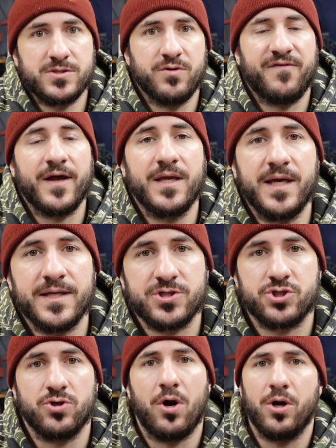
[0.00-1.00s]
So if I can get
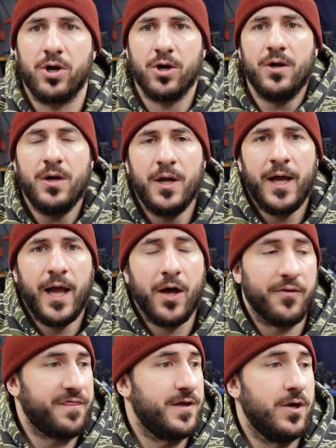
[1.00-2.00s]
stronger,
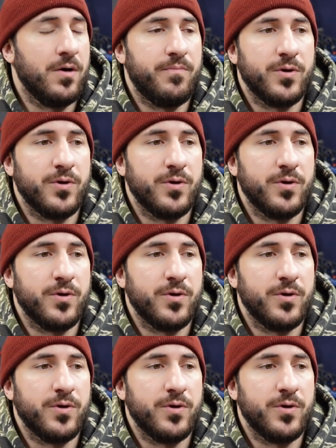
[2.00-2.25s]
healthier,